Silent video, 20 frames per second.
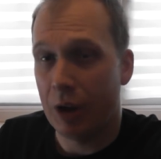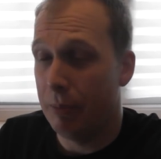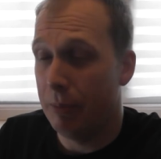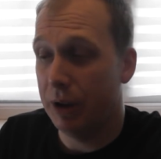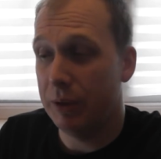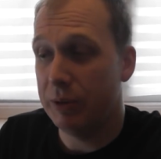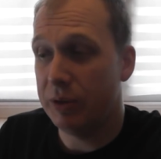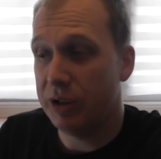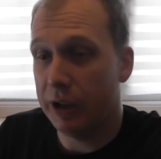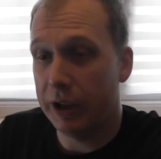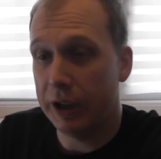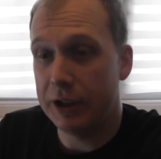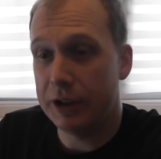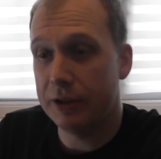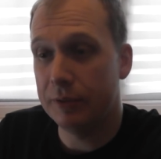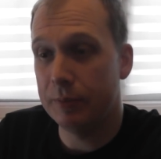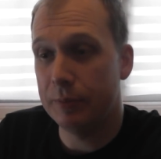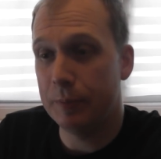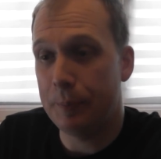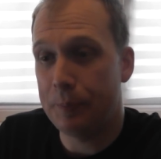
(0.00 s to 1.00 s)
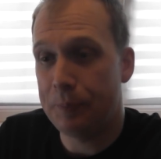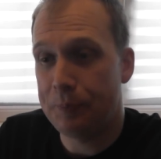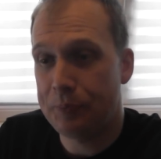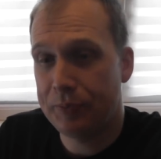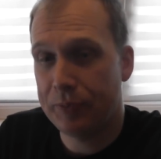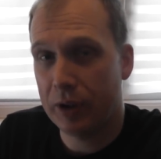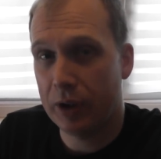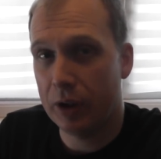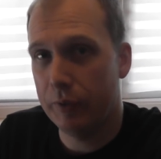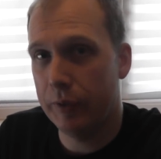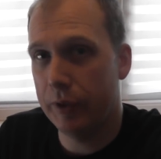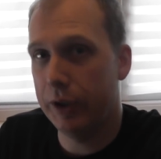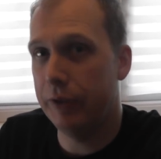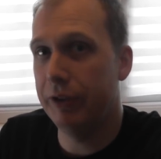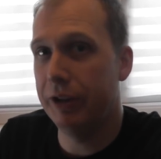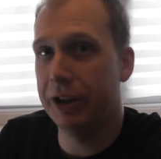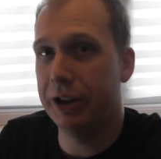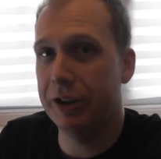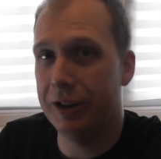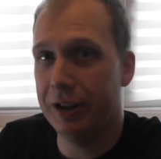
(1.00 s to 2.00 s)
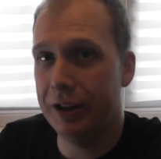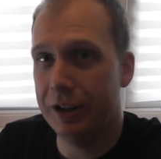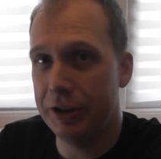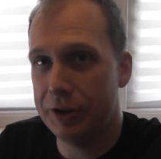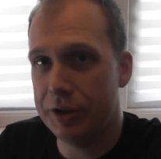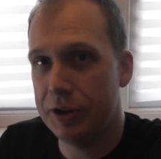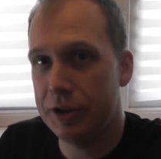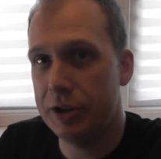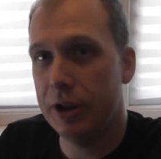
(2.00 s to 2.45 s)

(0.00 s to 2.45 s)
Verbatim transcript: But it was nice. Really, really good lunch.